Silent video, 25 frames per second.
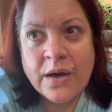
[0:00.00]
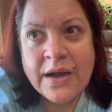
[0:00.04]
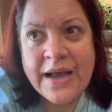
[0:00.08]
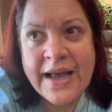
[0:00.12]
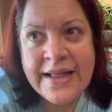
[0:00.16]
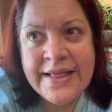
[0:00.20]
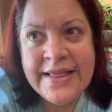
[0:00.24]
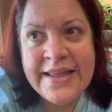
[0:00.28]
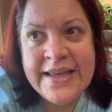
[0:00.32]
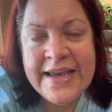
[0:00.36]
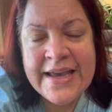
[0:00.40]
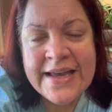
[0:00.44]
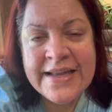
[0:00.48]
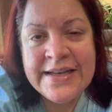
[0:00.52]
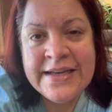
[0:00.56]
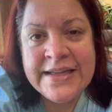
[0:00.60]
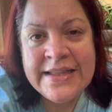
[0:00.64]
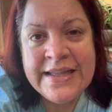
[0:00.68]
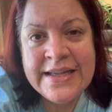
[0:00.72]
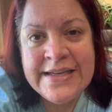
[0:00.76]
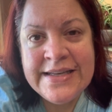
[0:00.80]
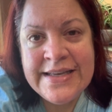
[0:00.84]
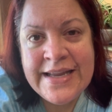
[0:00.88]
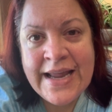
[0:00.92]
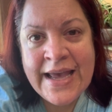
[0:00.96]
At the end of
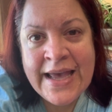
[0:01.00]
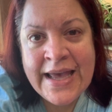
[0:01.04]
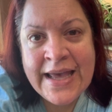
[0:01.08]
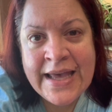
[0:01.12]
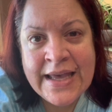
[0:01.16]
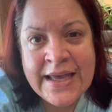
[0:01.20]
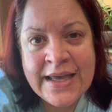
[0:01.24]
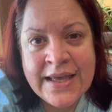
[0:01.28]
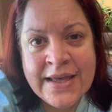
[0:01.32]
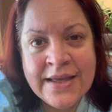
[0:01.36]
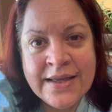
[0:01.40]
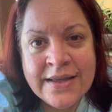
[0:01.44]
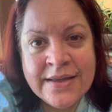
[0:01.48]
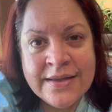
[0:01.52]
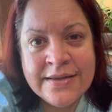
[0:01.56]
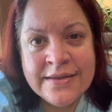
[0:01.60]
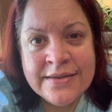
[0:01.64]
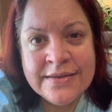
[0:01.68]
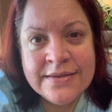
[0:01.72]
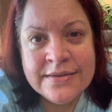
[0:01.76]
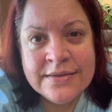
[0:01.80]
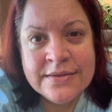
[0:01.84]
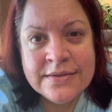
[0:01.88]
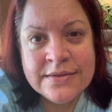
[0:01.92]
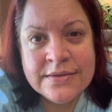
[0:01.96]
the day,
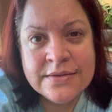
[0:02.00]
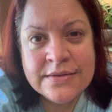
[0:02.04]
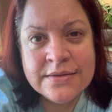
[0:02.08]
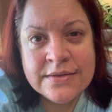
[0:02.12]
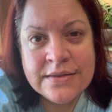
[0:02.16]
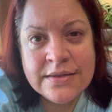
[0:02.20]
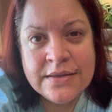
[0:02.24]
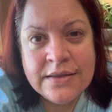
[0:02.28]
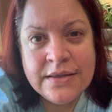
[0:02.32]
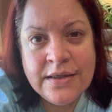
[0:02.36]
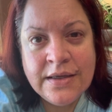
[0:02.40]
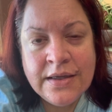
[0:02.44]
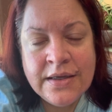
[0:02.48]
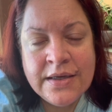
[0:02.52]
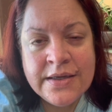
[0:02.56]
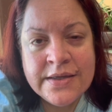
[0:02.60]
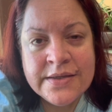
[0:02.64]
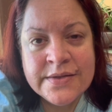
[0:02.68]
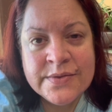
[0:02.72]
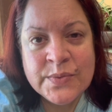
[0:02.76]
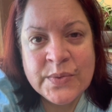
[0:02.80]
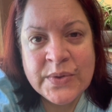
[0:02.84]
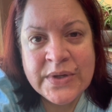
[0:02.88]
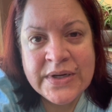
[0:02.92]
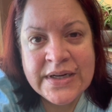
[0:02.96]
it
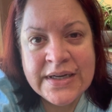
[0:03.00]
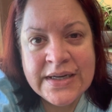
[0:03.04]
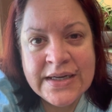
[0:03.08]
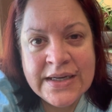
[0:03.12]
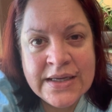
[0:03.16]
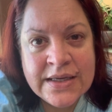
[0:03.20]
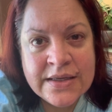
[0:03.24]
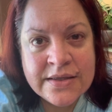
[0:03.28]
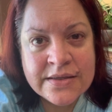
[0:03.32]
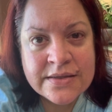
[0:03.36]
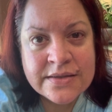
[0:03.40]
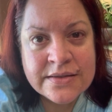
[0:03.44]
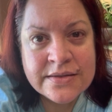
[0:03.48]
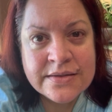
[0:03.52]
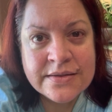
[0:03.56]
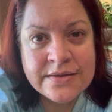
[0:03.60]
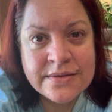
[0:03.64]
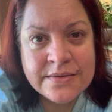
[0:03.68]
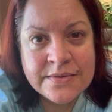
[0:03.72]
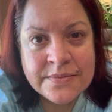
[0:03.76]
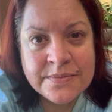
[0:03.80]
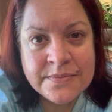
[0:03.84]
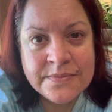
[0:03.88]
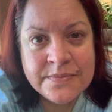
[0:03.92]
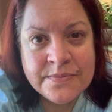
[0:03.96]
is what it is.
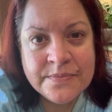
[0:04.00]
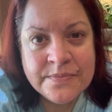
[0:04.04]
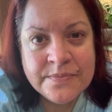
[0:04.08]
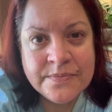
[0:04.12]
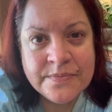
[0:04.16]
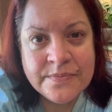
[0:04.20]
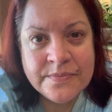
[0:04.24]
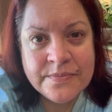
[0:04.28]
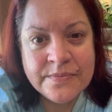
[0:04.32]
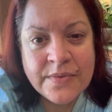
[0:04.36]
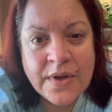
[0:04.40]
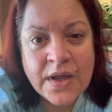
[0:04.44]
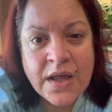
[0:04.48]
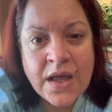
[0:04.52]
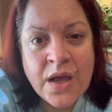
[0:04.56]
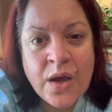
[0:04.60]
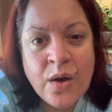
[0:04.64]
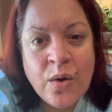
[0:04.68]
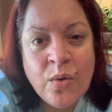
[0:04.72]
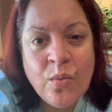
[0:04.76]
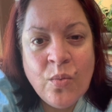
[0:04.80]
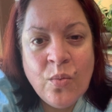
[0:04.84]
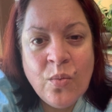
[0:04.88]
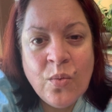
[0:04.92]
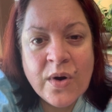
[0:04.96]

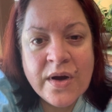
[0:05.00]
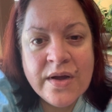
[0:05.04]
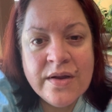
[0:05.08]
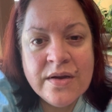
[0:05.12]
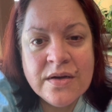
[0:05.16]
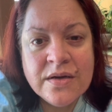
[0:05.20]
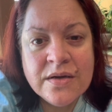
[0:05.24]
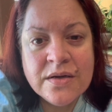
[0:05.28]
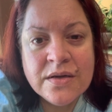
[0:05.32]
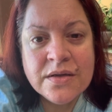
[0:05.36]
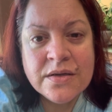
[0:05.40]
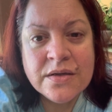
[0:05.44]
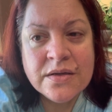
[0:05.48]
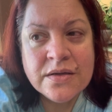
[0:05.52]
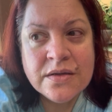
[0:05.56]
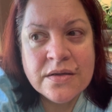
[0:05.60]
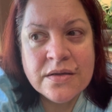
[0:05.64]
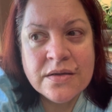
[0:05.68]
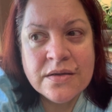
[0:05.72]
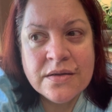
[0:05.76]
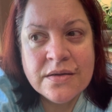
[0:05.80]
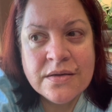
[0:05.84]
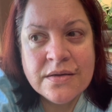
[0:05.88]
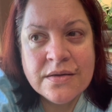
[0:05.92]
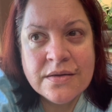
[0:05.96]
What
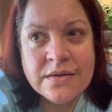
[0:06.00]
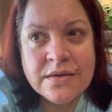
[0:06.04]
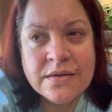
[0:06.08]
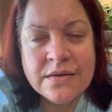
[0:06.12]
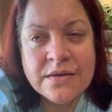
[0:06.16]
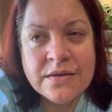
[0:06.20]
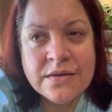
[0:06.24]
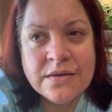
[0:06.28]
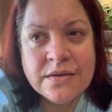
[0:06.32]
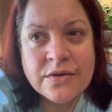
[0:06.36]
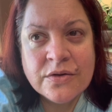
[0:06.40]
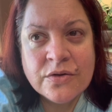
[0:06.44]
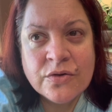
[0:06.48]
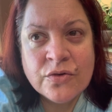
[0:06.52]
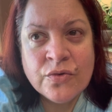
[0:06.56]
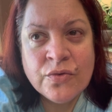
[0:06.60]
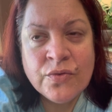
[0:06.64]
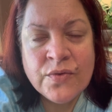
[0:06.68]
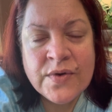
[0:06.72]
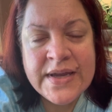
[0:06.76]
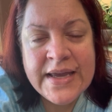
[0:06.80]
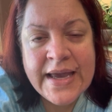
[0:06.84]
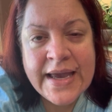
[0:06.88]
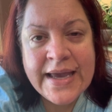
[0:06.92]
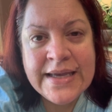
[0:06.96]

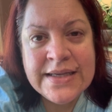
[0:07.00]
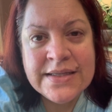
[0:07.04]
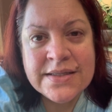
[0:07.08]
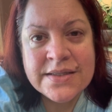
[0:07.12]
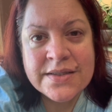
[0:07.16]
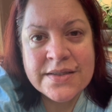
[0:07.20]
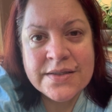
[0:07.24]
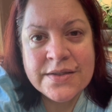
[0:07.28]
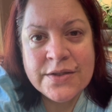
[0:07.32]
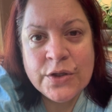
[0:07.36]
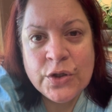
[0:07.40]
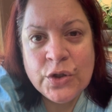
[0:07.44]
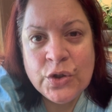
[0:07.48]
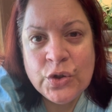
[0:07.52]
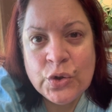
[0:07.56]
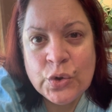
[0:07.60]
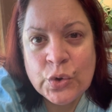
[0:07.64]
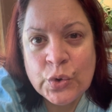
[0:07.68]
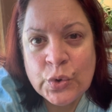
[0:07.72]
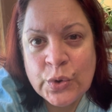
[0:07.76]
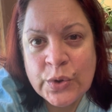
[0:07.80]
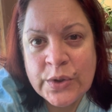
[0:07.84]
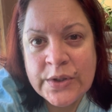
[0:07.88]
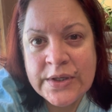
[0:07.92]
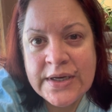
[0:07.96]
creates the
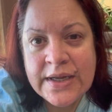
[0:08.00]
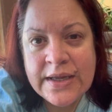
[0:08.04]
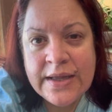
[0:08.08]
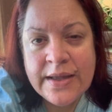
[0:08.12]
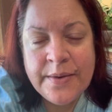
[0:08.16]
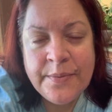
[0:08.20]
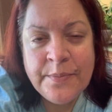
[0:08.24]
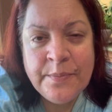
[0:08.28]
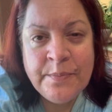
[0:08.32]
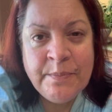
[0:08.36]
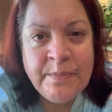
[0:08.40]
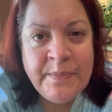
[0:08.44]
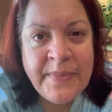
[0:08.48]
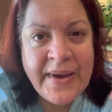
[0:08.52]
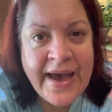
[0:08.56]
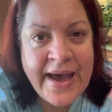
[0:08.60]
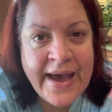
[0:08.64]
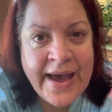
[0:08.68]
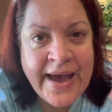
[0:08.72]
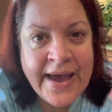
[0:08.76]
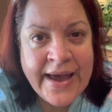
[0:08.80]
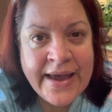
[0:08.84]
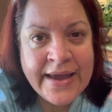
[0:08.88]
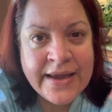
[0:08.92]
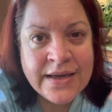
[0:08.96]
good and
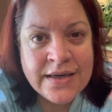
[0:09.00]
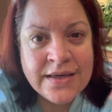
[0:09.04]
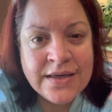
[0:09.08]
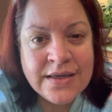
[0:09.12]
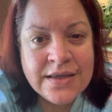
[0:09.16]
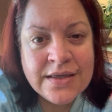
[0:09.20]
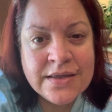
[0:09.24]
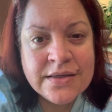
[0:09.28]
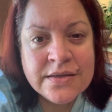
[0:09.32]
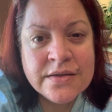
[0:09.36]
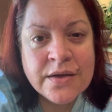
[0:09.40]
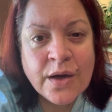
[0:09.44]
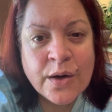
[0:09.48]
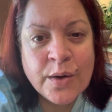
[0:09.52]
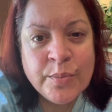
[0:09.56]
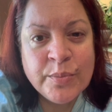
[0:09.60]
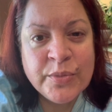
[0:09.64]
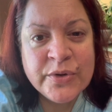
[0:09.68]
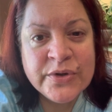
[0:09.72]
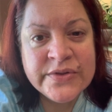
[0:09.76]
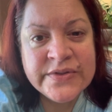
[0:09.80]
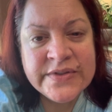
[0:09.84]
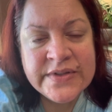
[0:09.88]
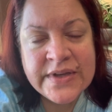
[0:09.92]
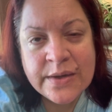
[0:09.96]
bad is our
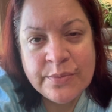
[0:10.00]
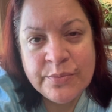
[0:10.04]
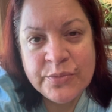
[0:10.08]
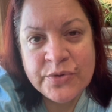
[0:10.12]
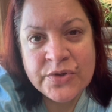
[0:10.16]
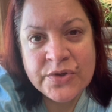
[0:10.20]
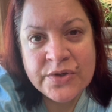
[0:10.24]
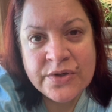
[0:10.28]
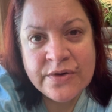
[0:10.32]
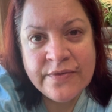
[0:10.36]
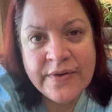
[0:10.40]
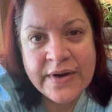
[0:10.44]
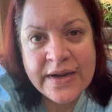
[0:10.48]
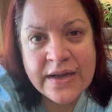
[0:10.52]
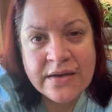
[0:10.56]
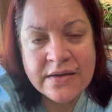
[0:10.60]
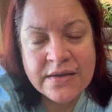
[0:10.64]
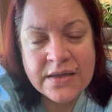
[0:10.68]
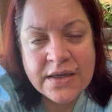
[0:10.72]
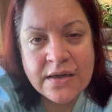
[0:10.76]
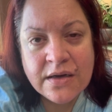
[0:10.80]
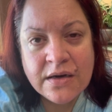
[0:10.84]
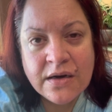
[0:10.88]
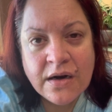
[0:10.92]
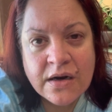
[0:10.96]
perception around
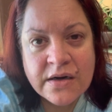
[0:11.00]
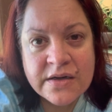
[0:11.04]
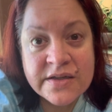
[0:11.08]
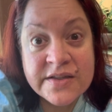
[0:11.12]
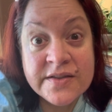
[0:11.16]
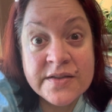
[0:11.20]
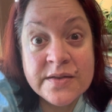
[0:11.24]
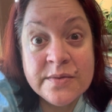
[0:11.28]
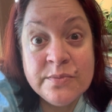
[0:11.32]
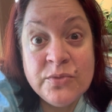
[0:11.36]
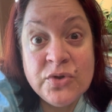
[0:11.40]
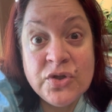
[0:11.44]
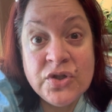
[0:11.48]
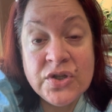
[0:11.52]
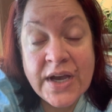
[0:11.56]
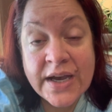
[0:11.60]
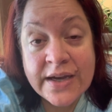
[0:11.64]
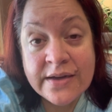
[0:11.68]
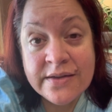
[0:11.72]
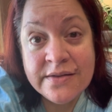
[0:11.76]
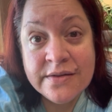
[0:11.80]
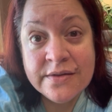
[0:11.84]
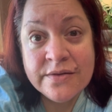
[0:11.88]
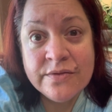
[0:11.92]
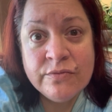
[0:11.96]
it, our
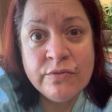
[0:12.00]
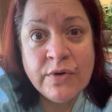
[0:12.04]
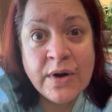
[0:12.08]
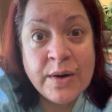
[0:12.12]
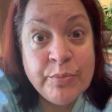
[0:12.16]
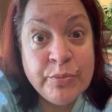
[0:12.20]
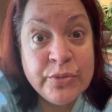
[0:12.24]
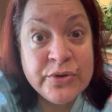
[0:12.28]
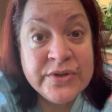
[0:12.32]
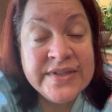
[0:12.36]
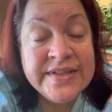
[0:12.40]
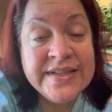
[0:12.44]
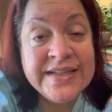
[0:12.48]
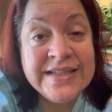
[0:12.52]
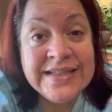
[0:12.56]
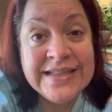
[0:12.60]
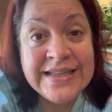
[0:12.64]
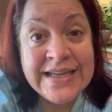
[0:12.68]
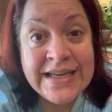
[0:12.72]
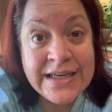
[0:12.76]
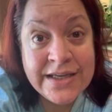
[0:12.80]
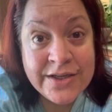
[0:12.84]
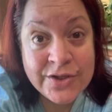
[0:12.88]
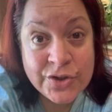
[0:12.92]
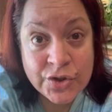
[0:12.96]
subjective
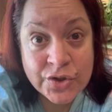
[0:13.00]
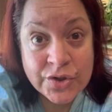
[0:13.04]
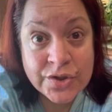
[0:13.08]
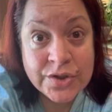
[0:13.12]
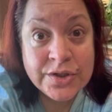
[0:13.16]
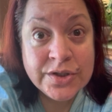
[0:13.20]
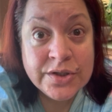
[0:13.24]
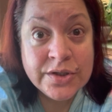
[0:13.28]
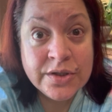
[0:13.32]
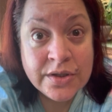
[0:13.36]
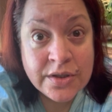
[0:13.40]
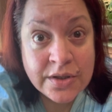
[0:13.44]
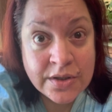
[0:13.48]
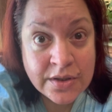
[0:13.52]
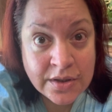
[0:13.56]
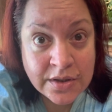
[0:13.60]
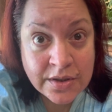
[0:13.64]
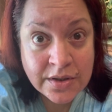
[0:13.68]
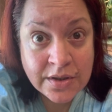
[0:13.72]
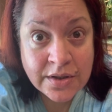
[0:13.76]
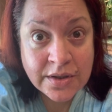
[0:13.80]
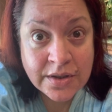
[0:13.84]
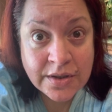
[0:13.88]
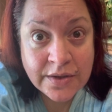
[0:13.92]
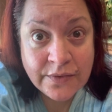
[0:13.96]
representation,
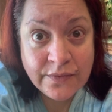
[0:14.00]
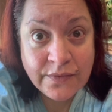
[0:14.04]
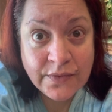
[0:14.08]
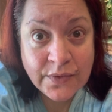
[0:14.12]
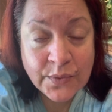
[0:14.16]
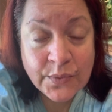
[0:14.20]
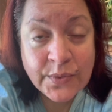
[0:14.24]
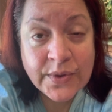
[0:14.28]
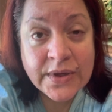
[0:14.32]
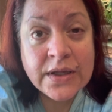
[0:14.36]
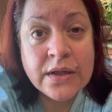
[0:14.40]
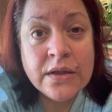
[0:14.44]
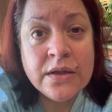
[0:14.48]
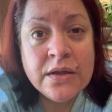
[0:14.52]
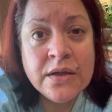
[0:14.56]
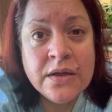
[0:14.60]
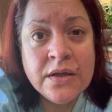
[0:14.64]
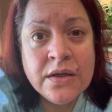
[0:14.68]
if you will.